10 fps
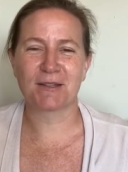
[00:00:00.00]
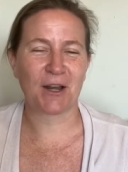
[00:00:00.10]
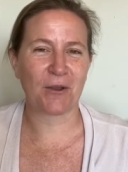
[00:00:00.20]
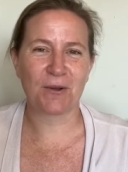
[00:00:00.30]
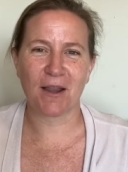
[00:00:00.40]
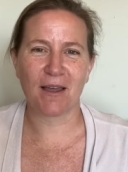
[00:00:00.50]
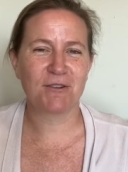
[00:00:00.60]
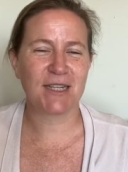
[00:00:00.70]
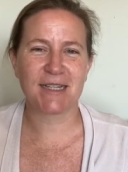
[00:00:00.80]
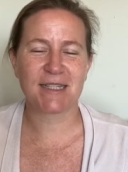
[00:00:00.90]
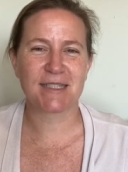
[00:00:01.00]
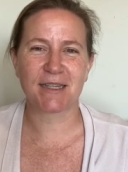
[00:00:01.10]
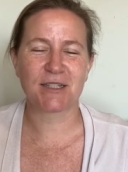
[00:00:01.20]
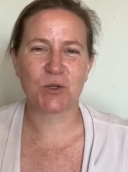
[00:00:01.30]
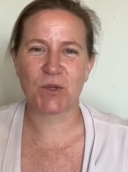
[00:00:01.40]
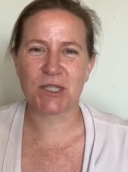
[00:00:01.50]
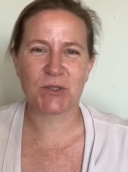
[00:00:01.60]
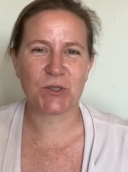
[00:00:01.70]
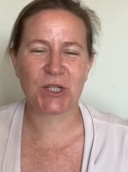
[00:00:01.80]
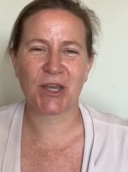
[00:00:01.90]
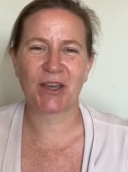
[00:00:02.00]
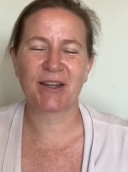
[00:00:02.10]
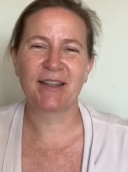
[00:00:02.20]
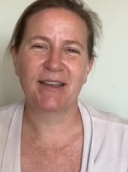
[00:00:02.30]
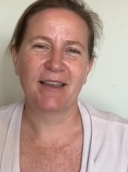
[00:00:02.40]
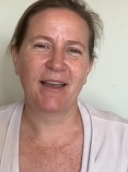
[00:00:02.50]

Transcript: you know, life takes a sudden twist or turn,